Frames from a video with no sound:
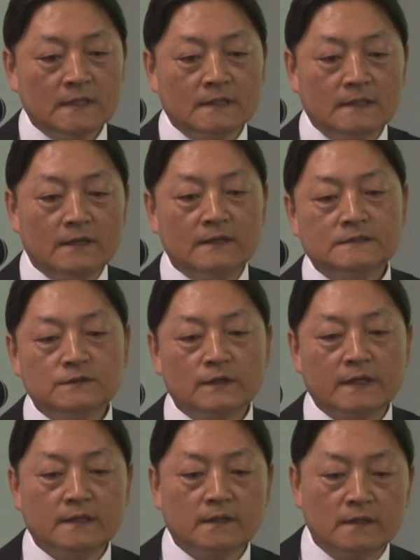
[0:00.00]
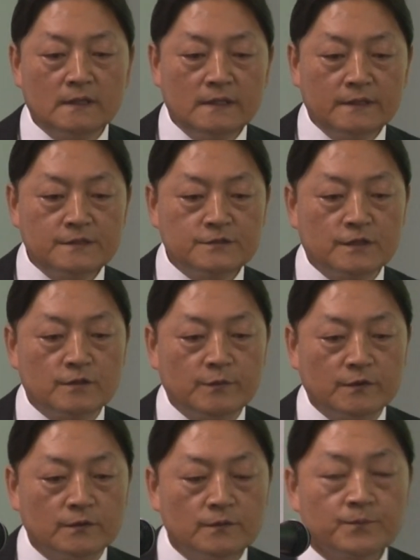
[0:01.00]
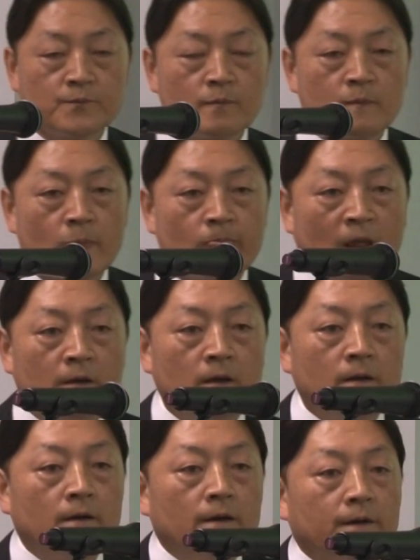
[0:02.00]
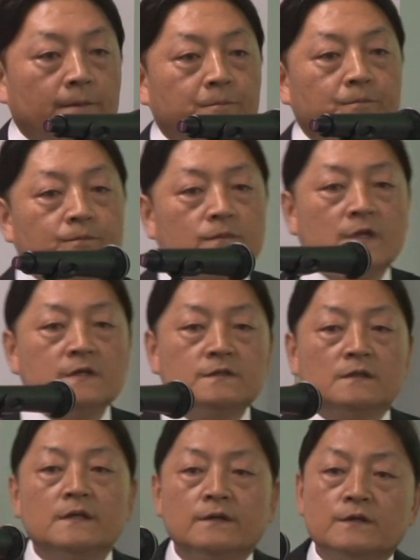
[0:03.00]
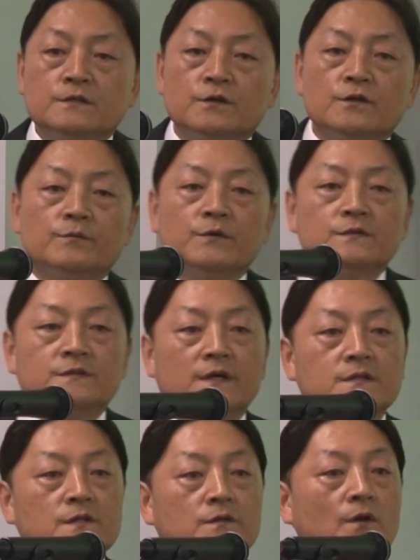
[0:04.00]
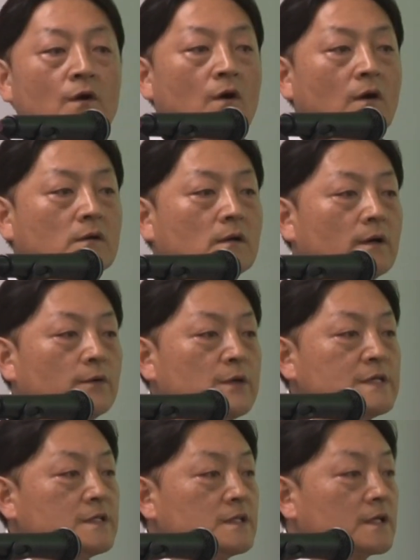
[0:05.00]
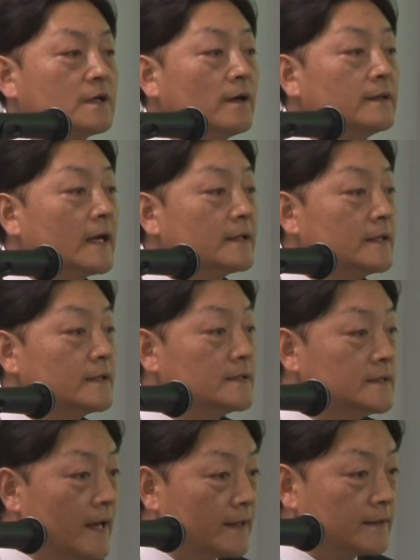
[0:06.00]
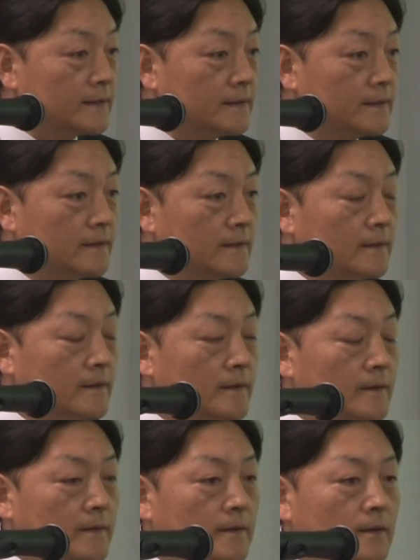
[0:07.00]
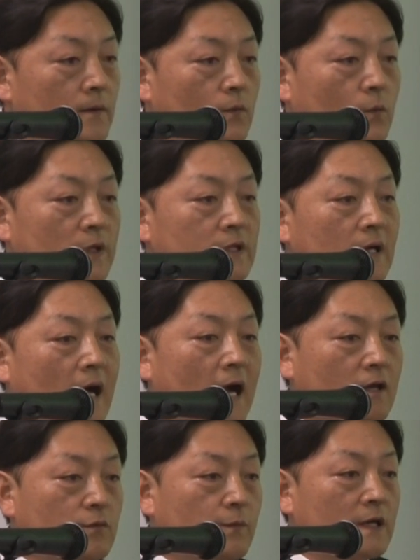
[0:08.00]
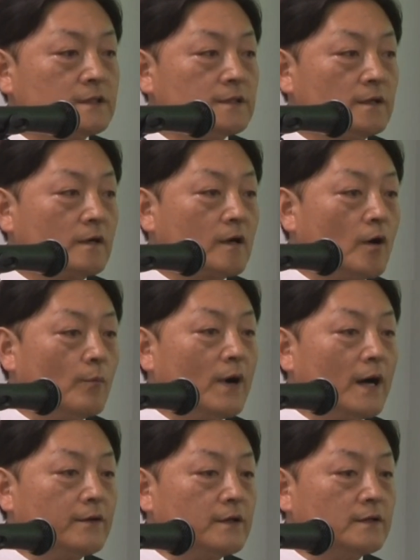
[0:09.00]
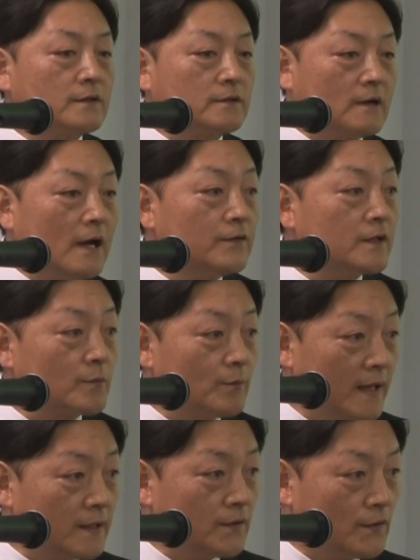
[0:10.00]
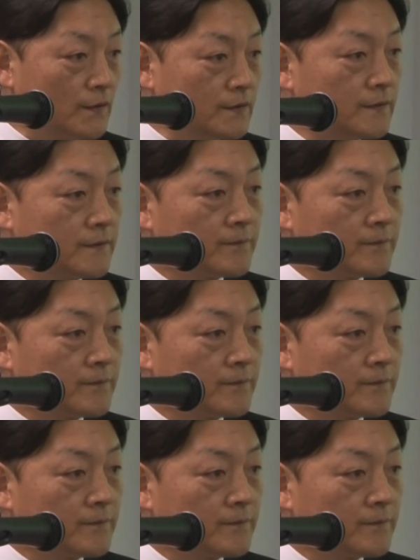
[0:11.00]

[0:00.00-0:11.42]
Now let's look at the literature review. This literature reviews, there's no research conducted yet with the acupuncture combined with the grounding method.